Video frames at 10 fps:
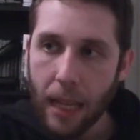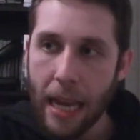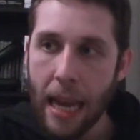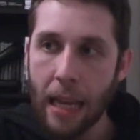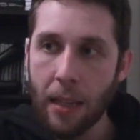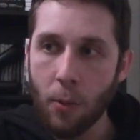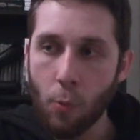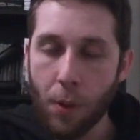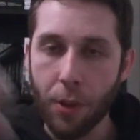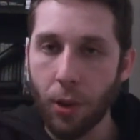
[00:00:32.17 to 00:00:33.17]
And
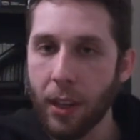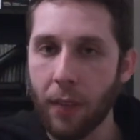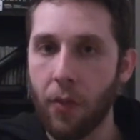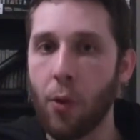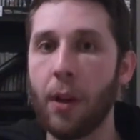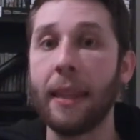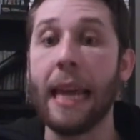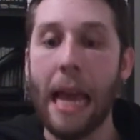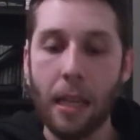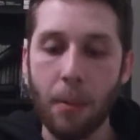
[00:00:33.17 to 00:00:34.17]
when they're looking for it, they
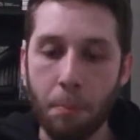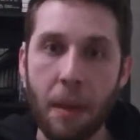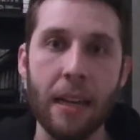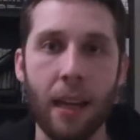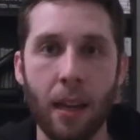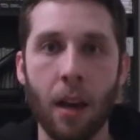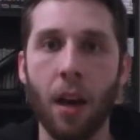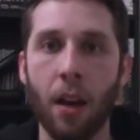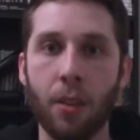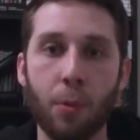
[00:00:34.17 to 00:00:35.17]
end up meeting
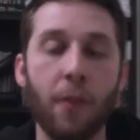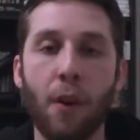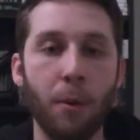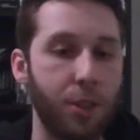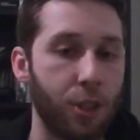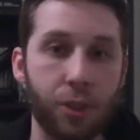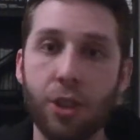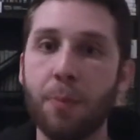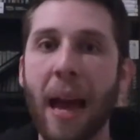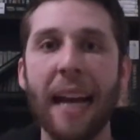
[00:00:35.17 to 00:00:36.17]
three farmers that are
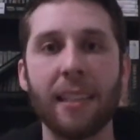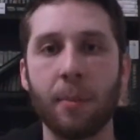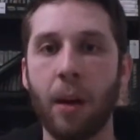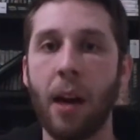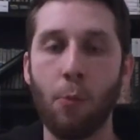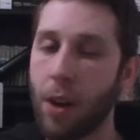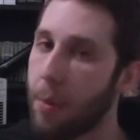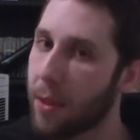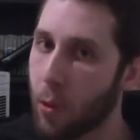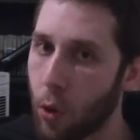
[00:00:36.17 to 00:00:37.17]
just passing by. One of them
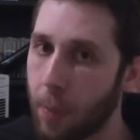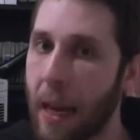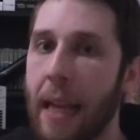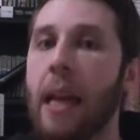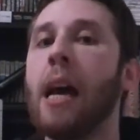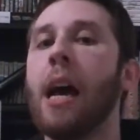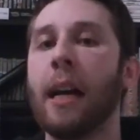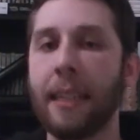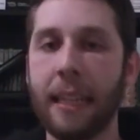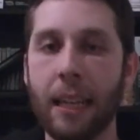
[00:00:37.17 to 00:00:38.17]
is an old man, a
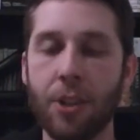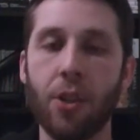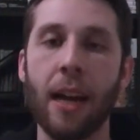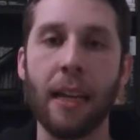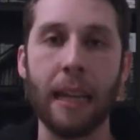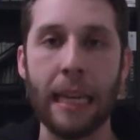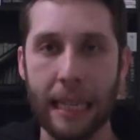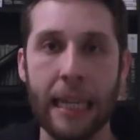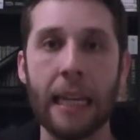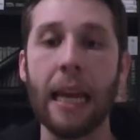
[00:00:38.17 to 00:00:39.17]
teenager, and a
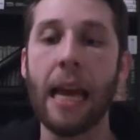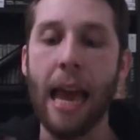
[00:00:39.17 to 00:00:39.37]
kid.